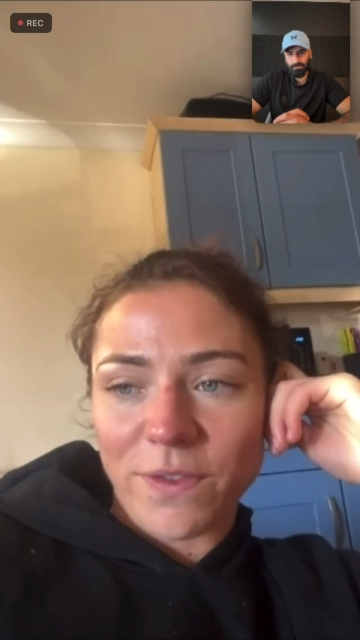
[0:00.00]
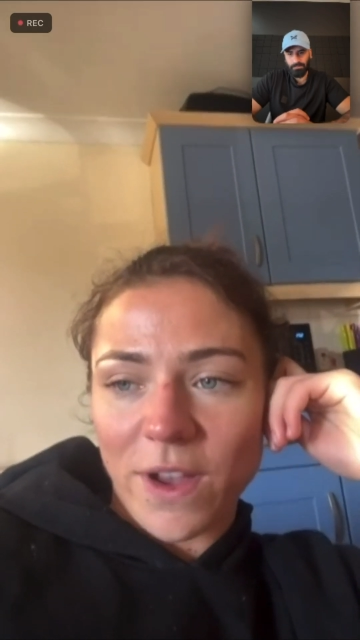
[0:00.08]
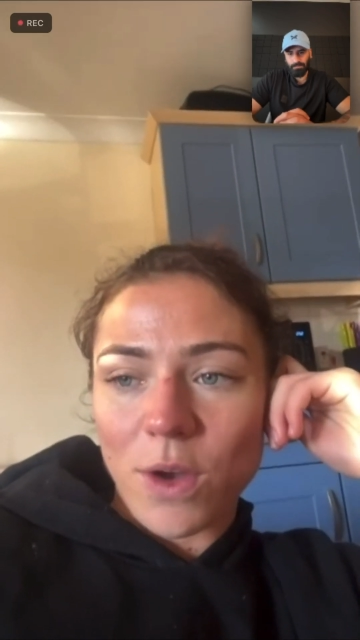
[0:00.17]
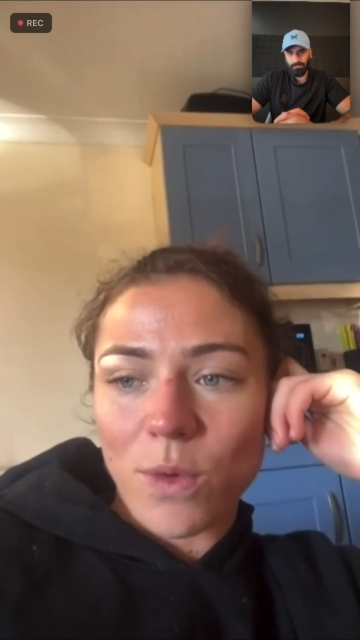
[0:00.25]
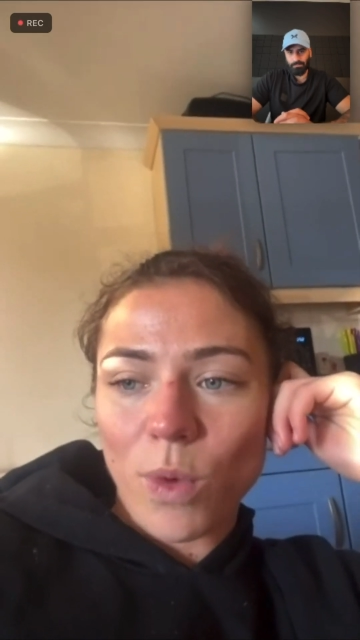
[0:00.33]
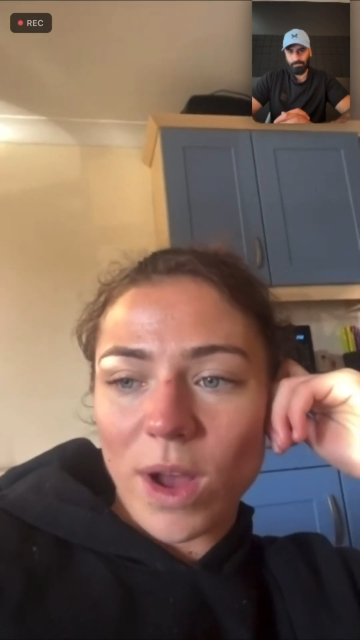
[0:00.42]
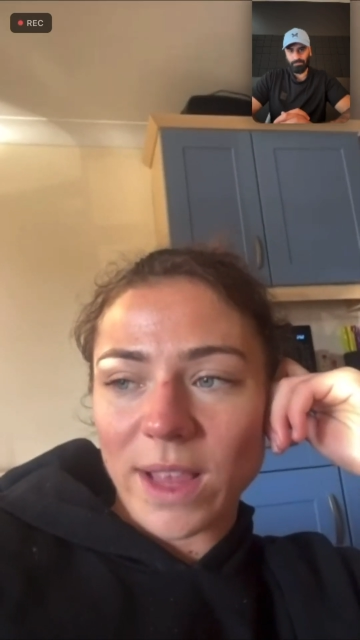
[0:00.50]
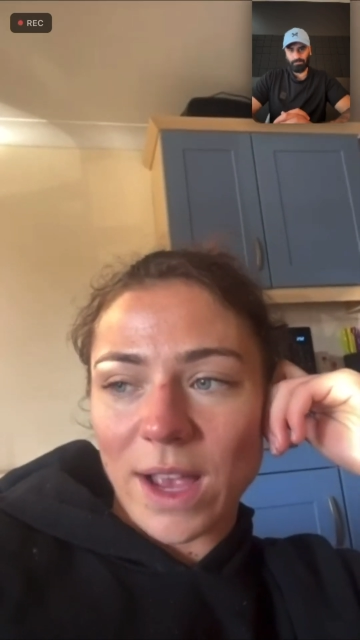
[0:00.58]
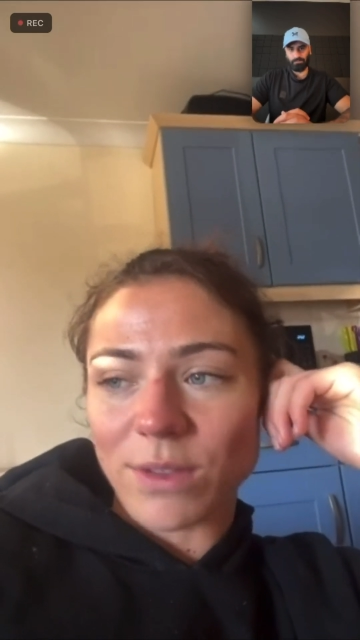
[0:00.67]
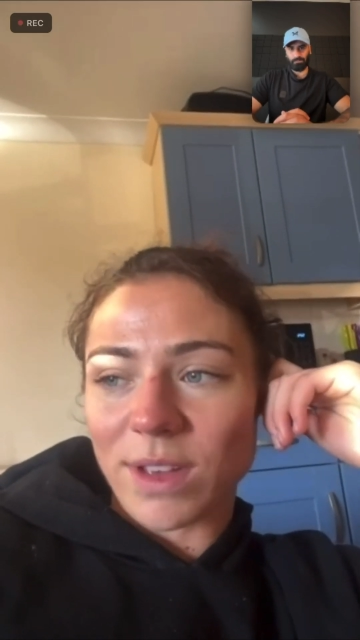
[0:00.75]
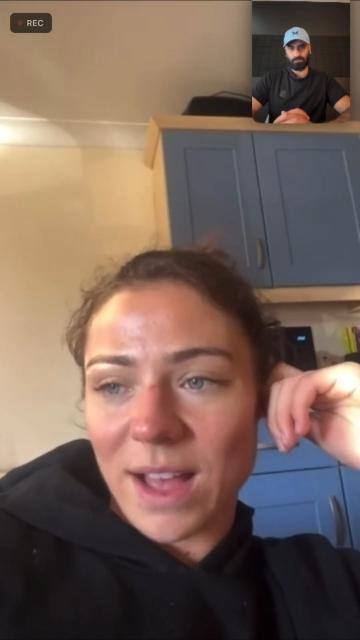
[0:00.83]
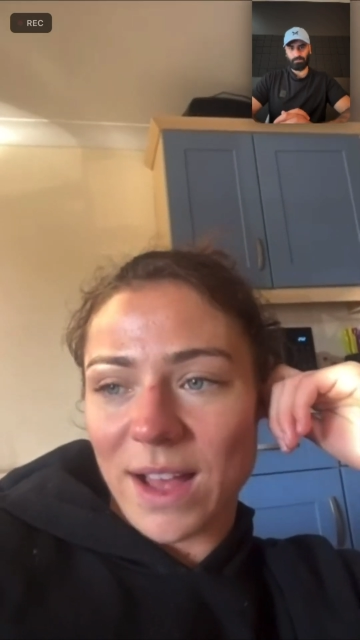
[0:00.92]
First fight on
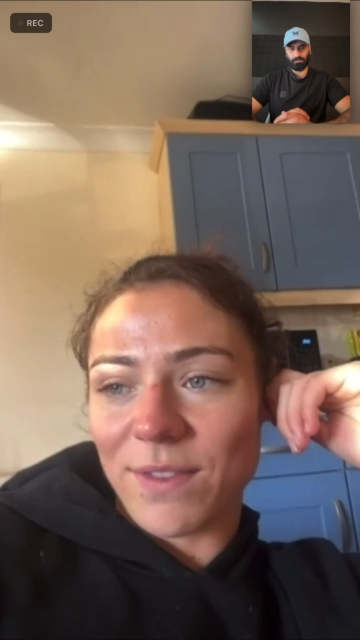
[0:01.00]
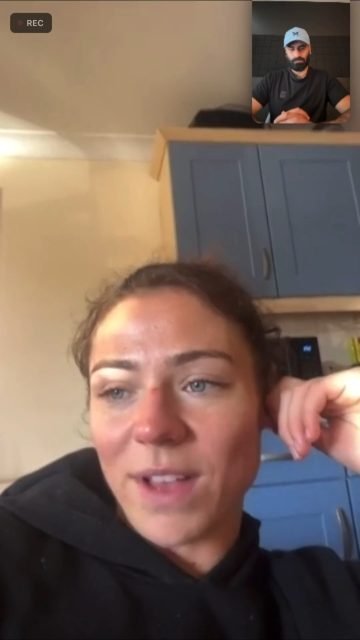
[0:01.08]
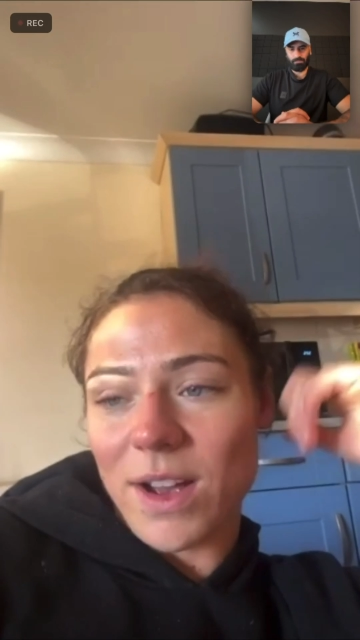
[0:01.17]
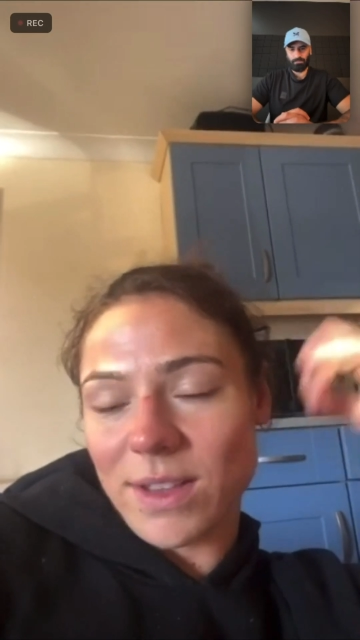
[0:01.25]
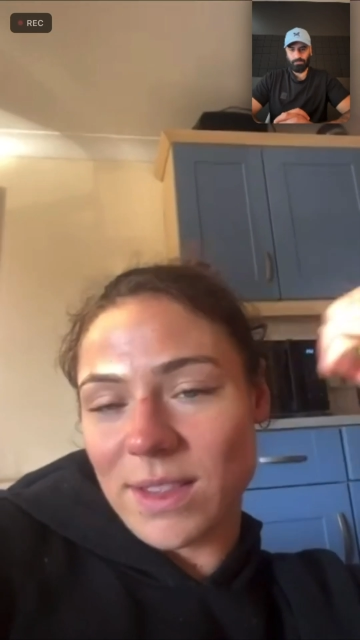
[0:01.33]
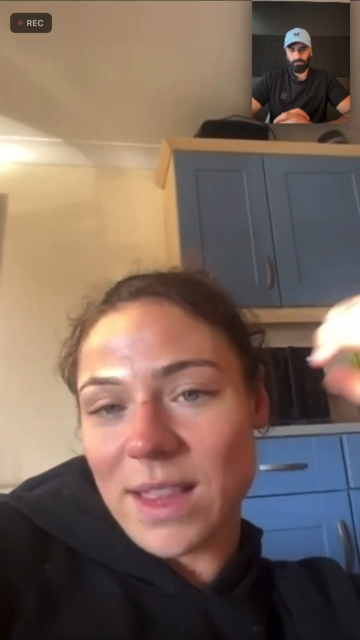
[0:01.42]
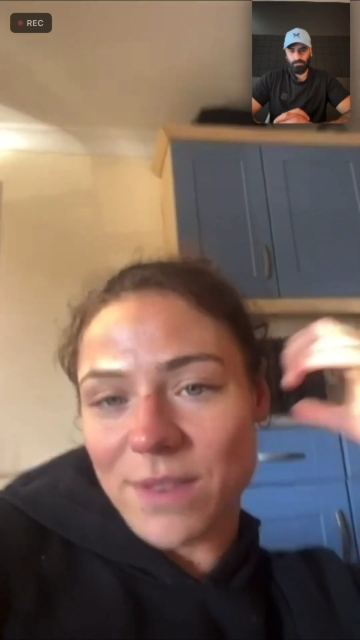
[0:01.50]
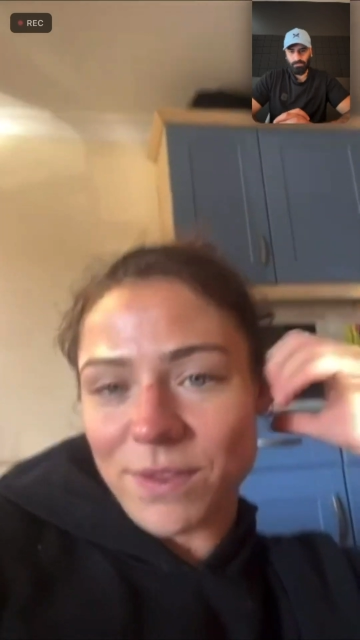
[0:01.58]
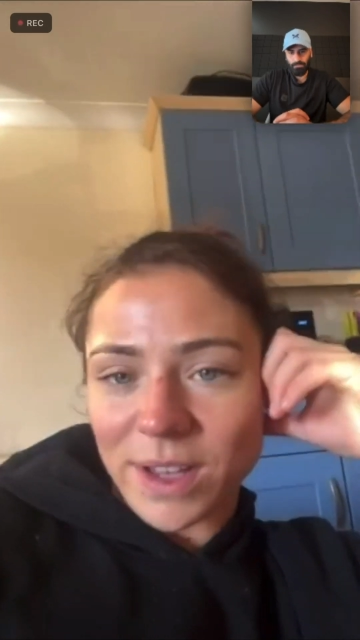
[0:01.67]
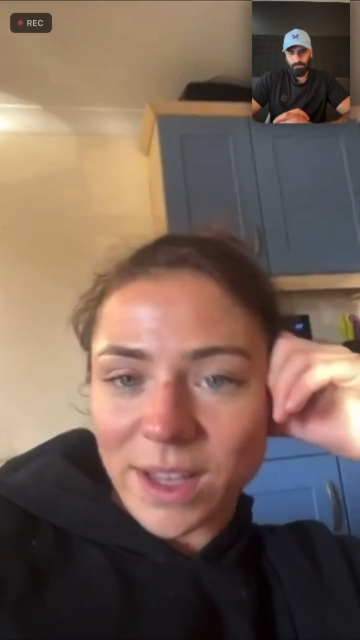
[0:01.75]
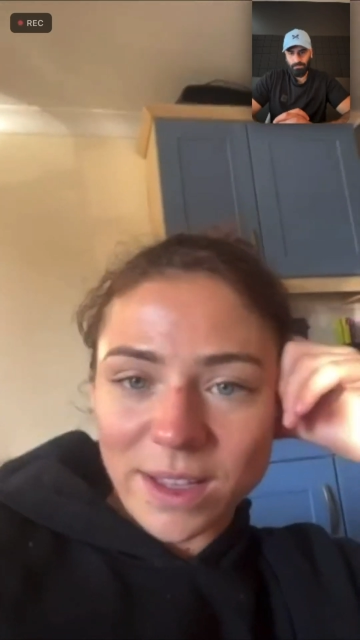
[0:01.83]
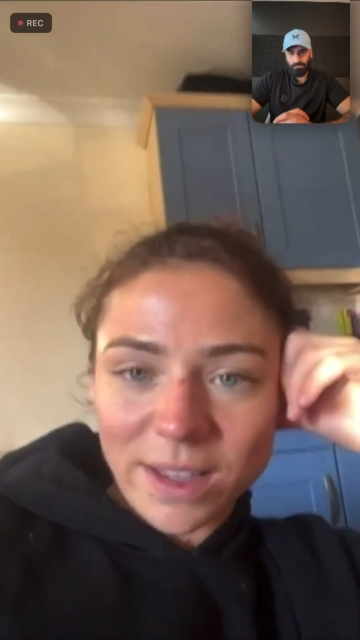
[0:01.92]
one, I was kind of like, that's
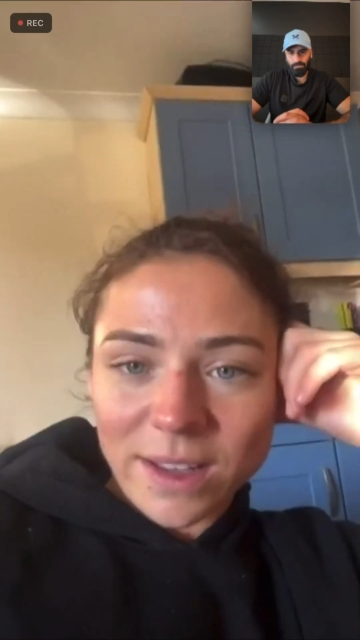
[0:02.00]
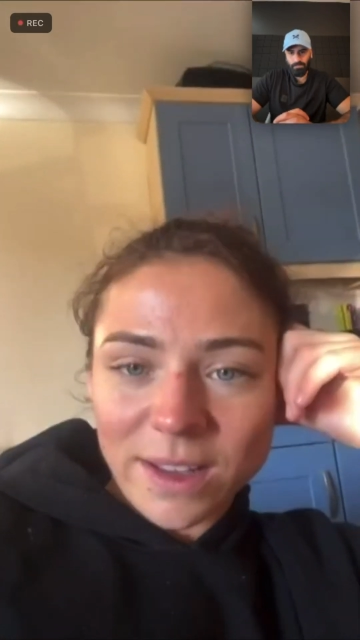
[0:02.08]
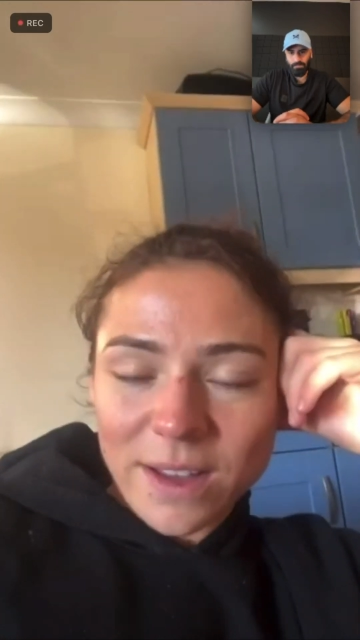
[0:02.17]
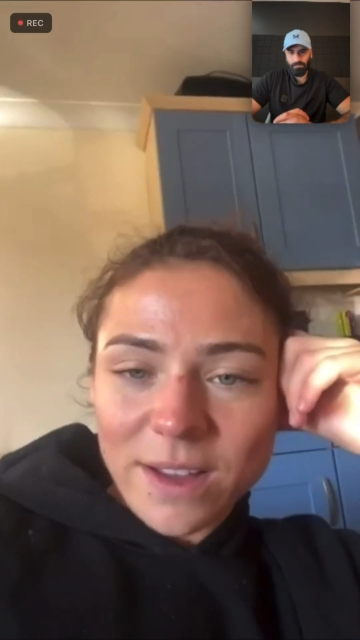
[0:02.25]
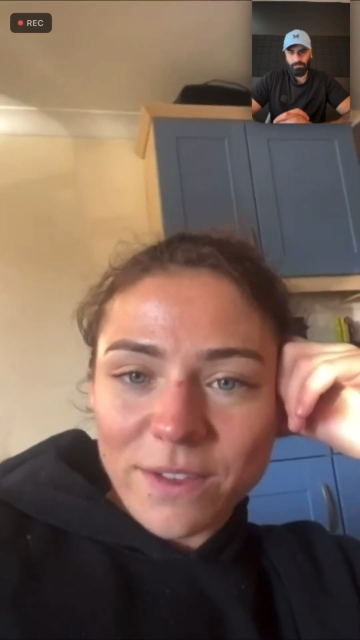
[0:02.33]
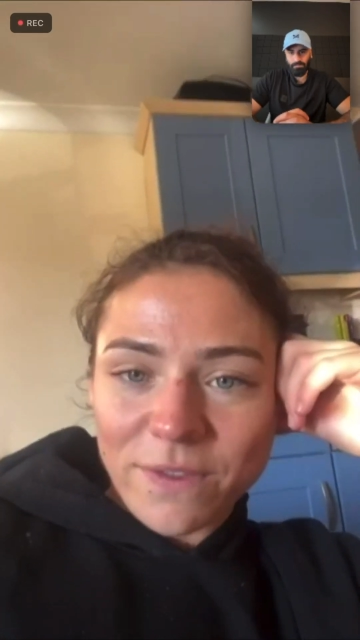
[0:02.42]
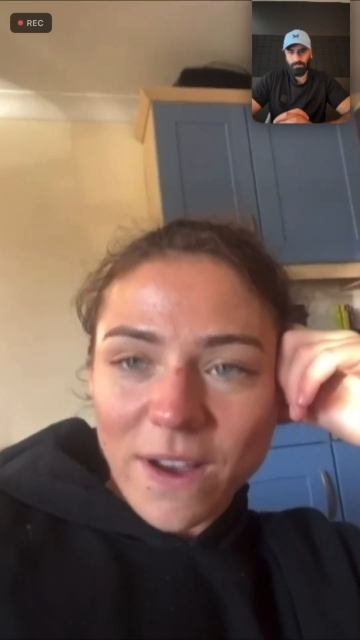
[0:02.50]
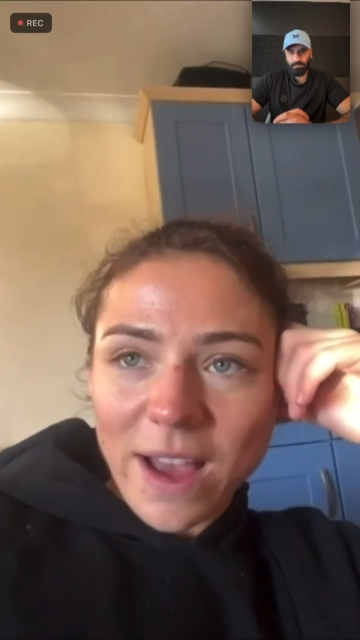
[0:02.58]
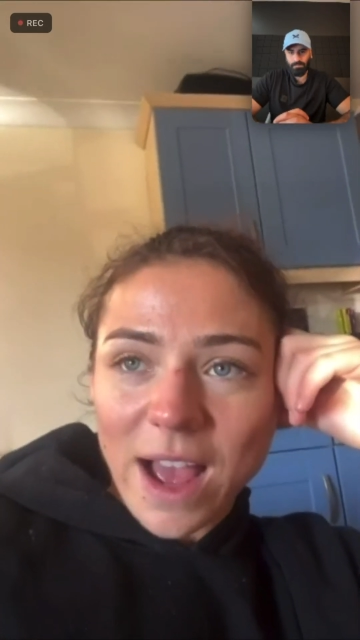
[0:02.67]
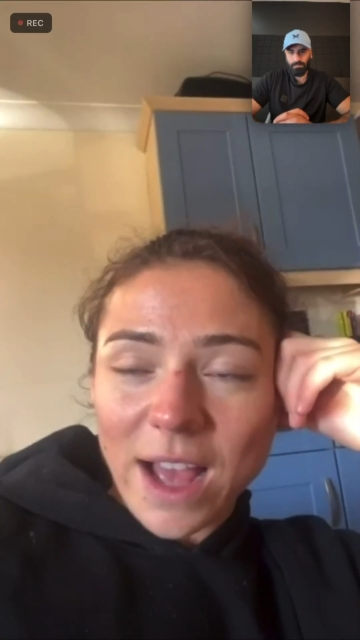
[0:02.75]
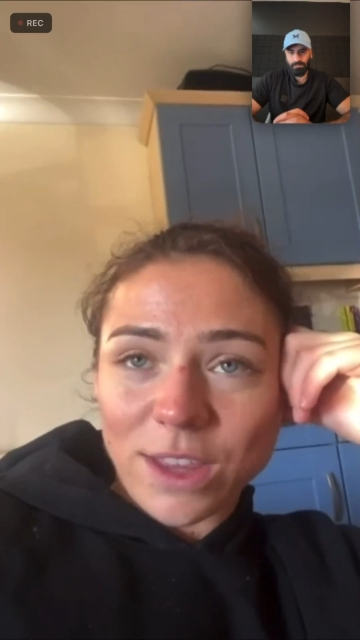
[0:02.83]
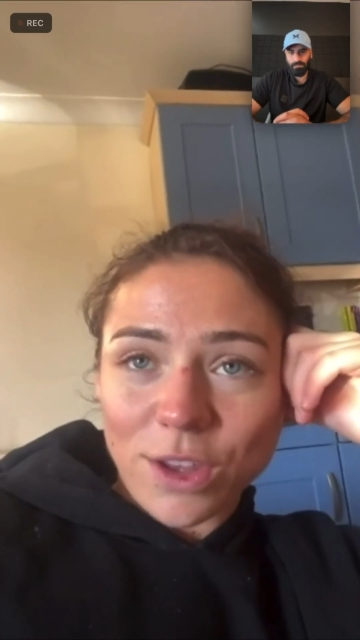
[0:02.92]
another fight.